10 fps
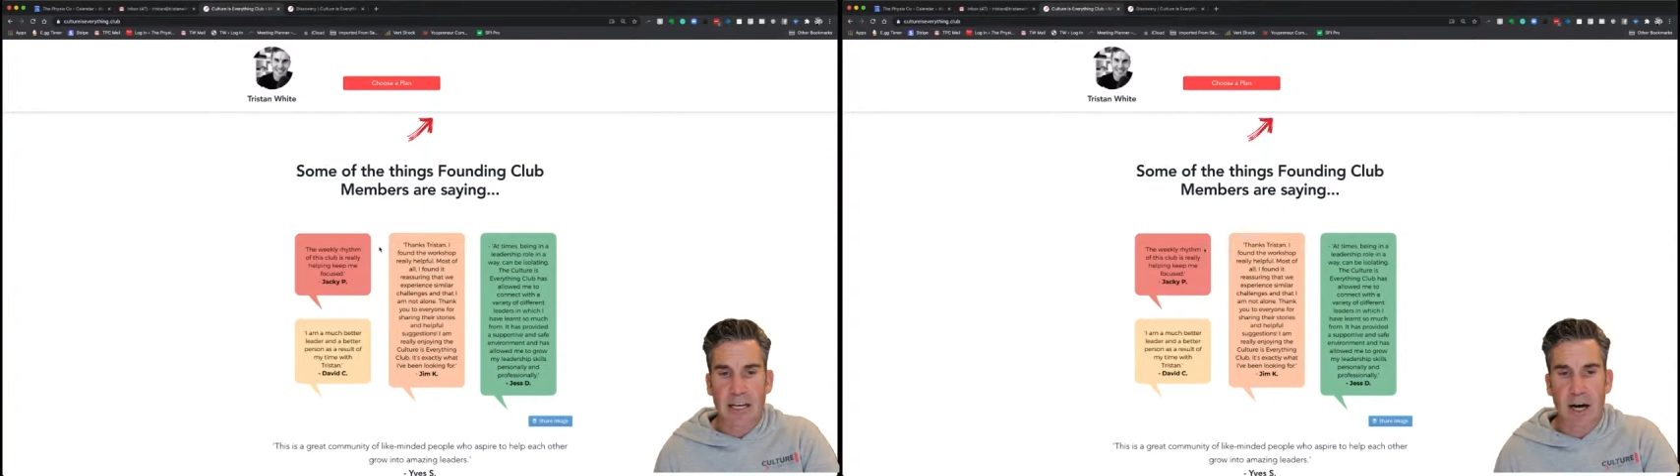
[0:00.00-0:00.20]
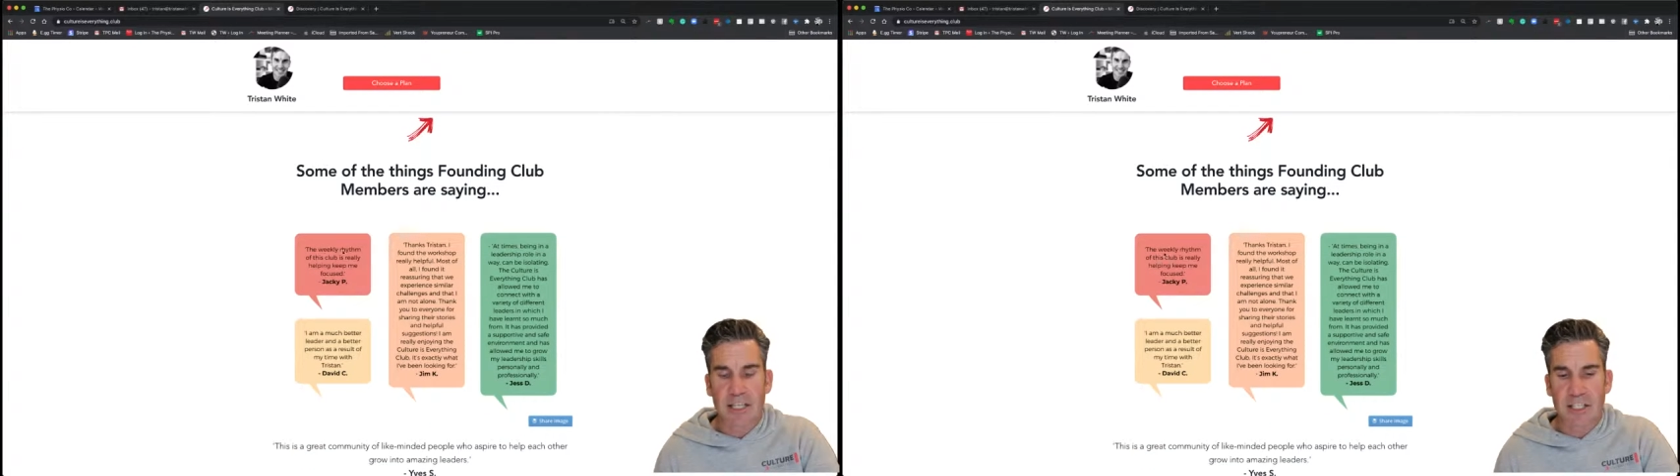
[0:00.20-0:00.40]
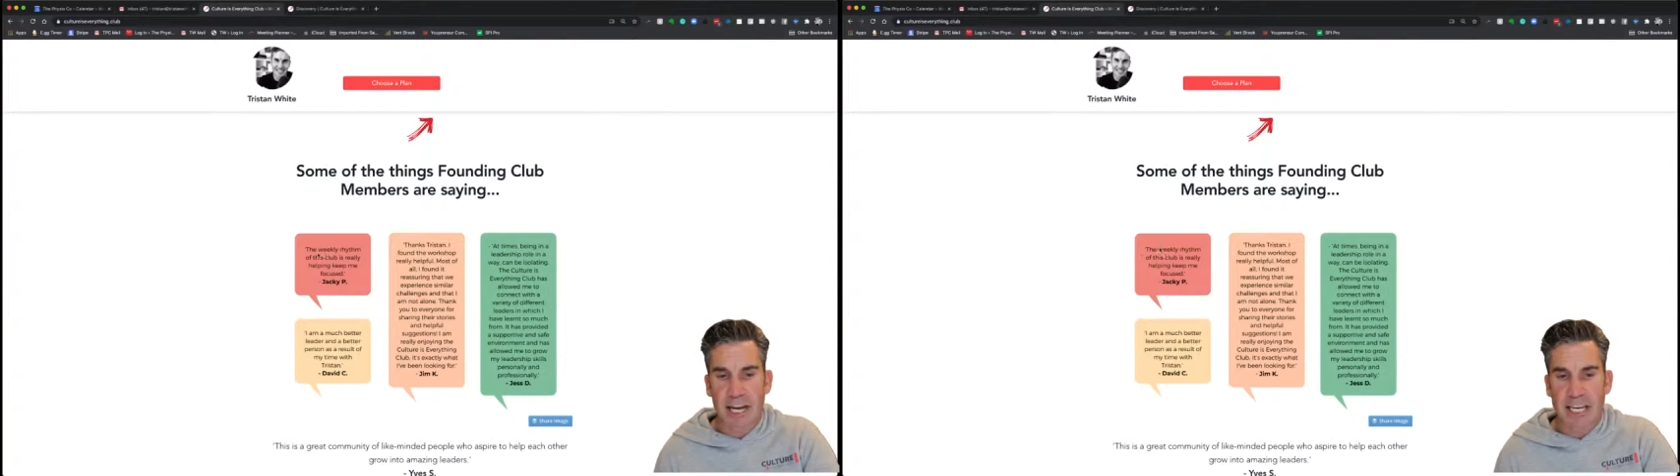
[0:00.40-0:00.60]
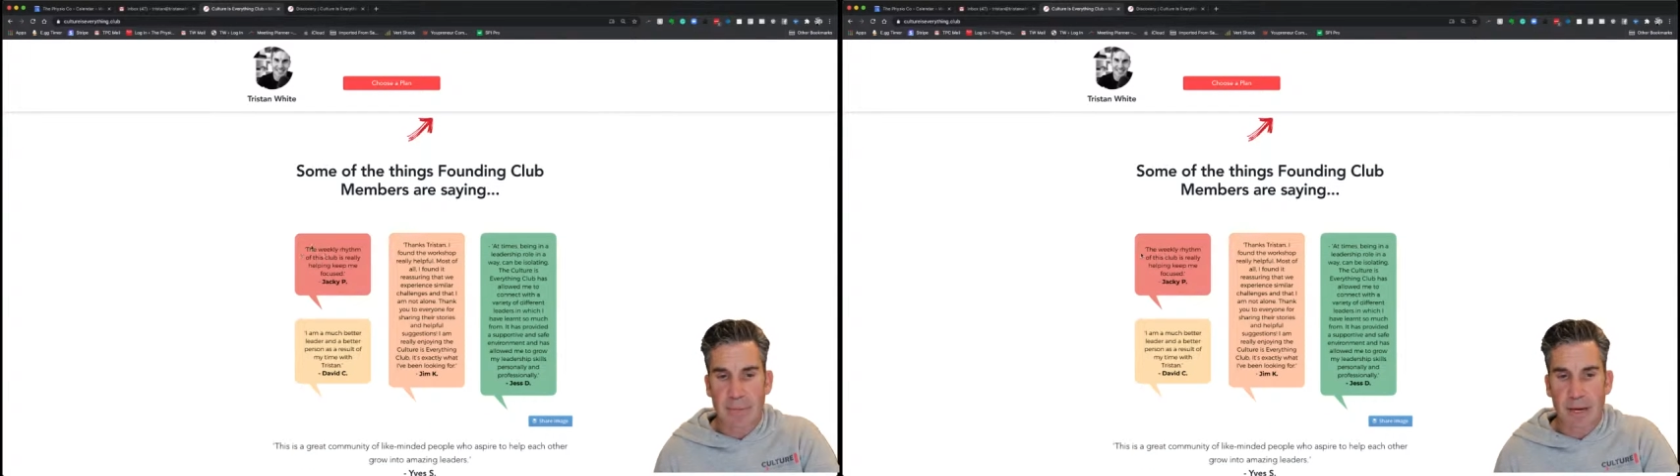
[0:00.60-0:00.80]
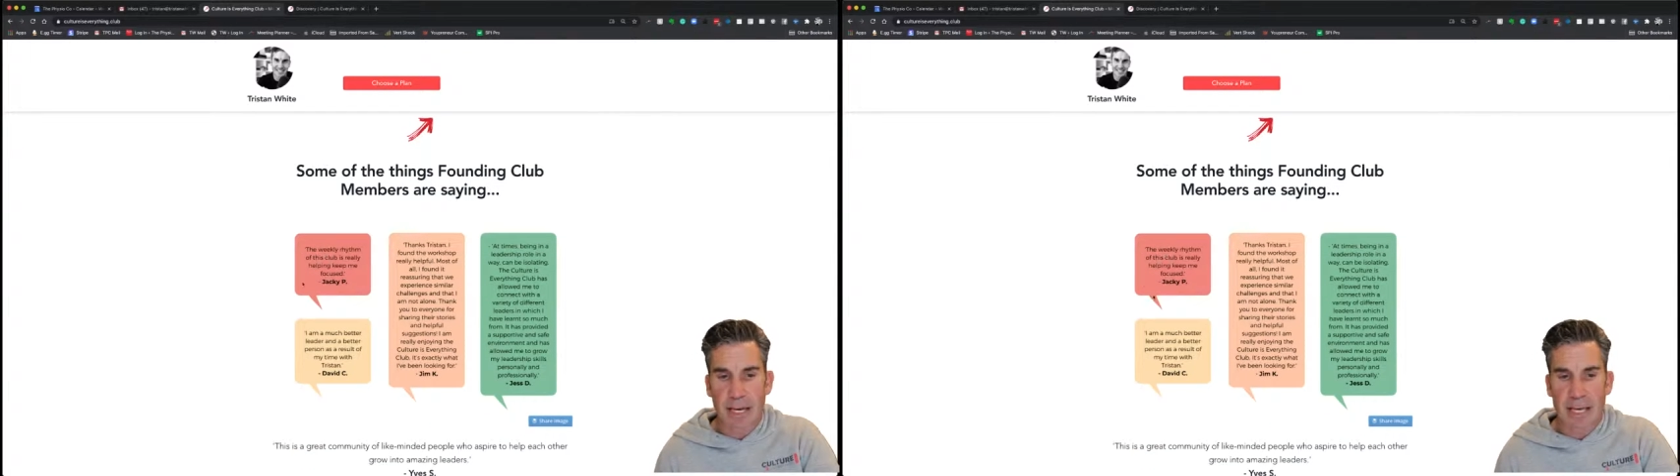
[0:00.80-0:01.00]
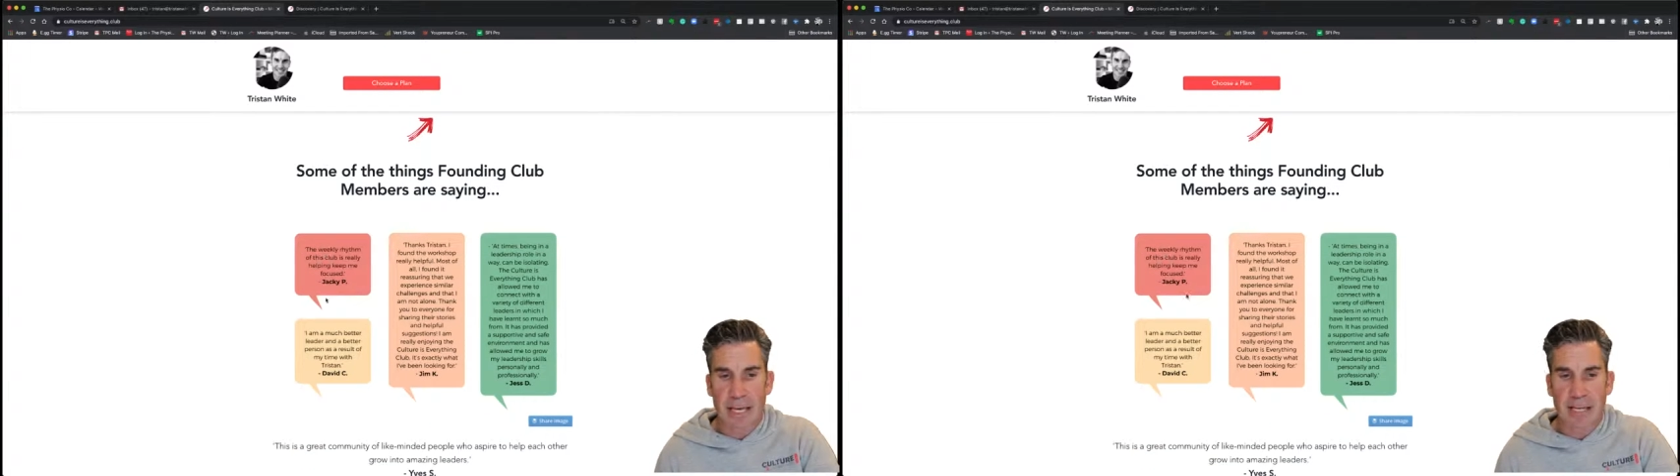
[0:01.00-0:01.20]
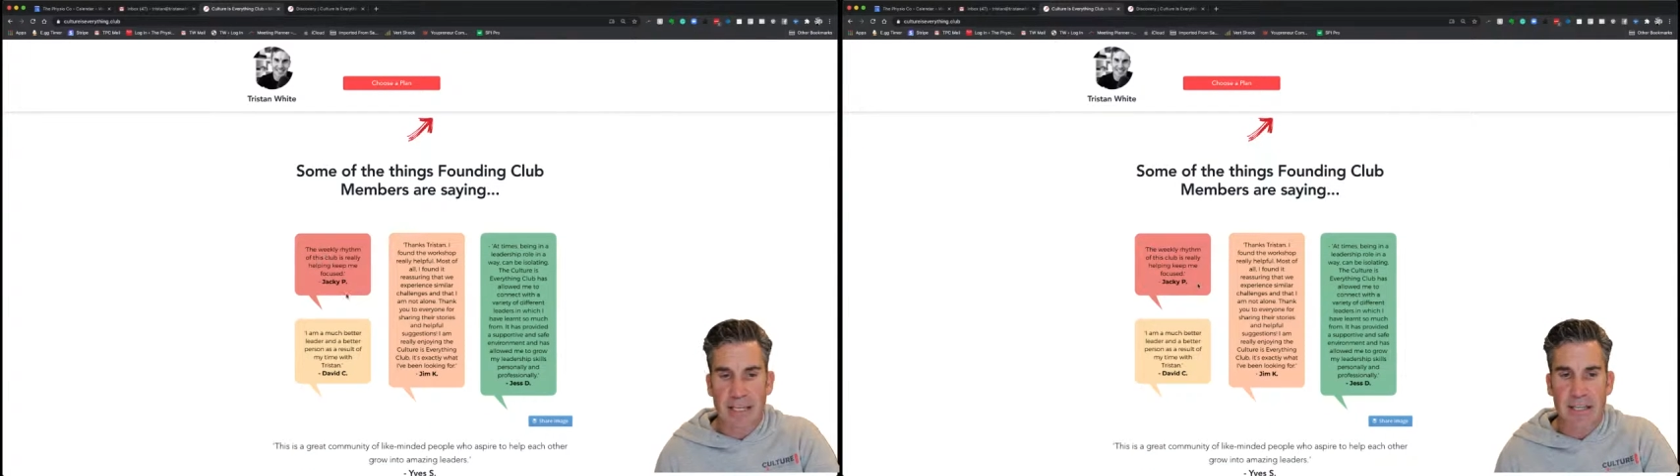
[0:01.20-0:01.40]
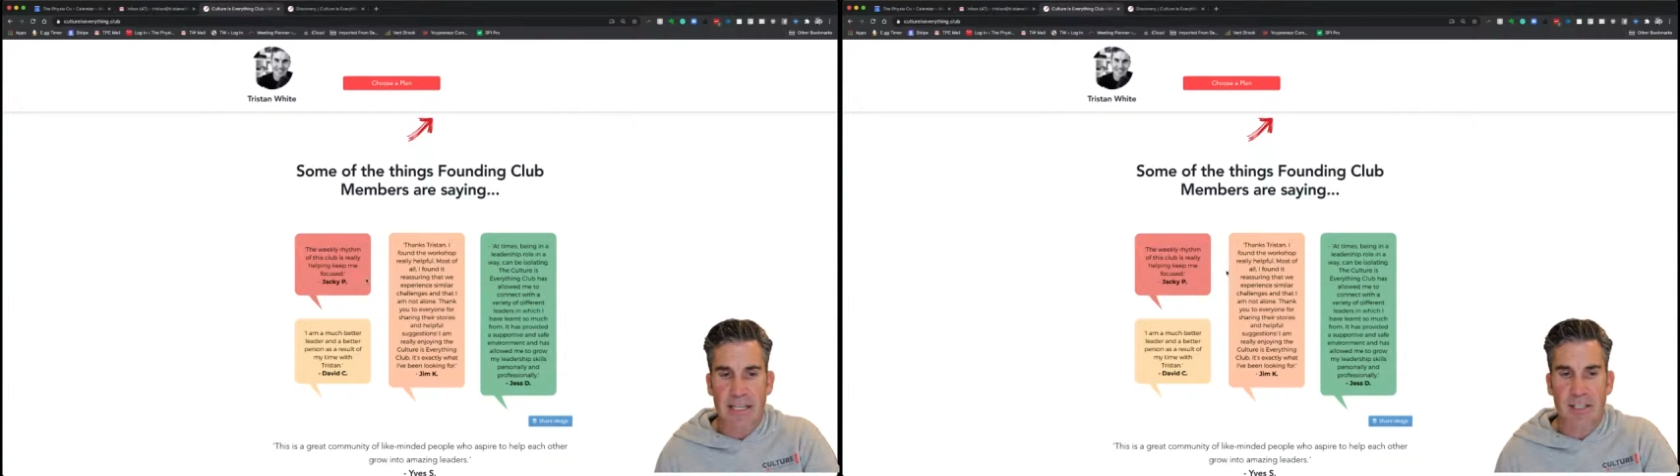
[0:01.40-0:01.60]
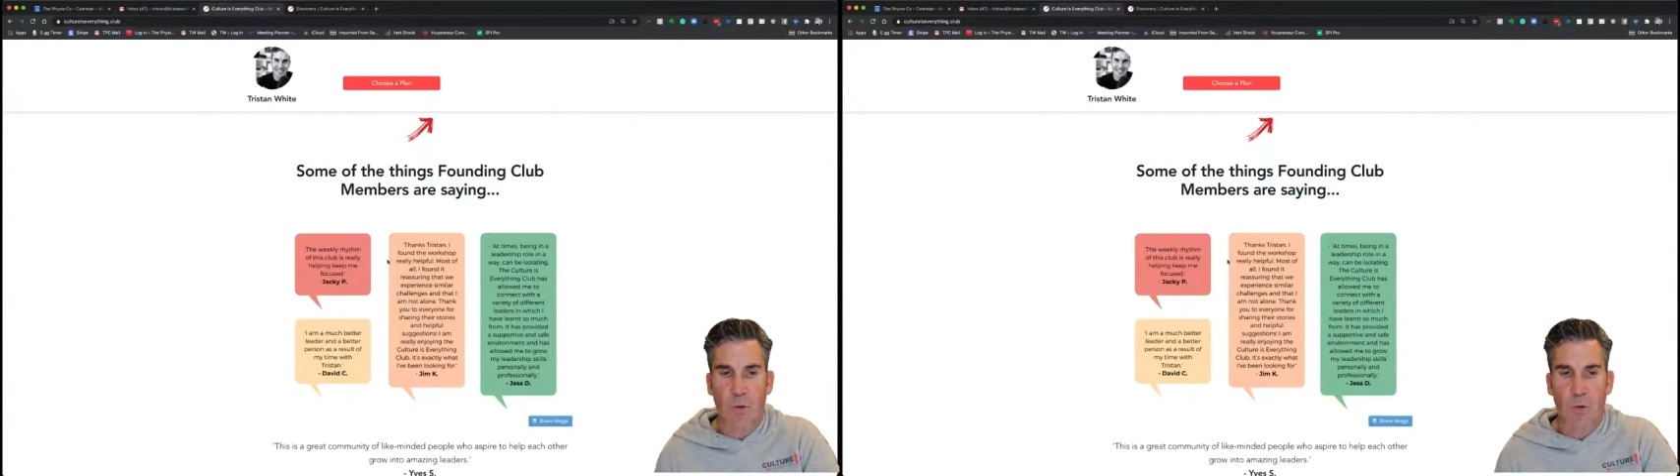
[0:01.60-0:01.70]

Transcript: like Jackie P here says,